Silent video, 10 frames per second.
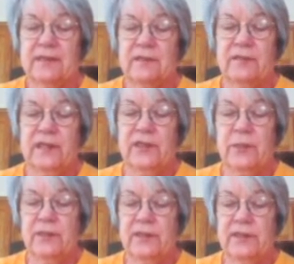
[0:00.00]
So then you
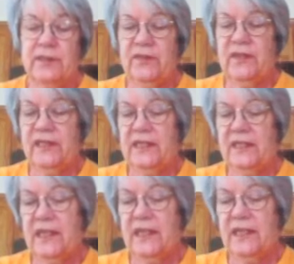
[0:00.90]
put those
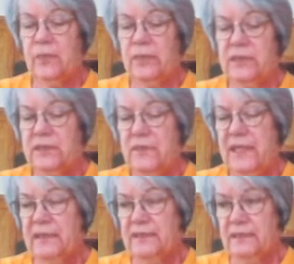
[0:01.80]
in, and you put
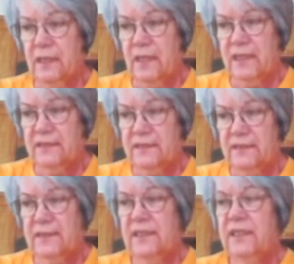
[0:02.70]
tomato
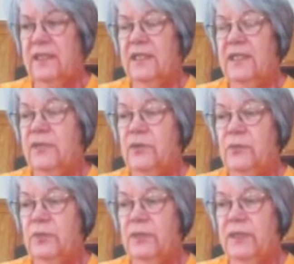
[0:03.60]
sauce. You
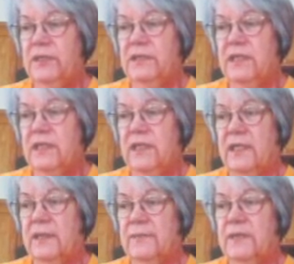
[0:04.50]
put
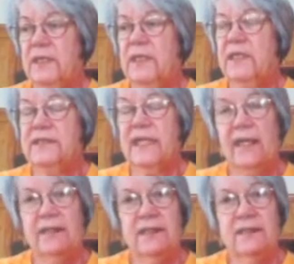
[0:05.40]

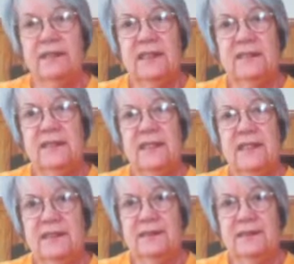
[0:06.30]
Italian seasoning.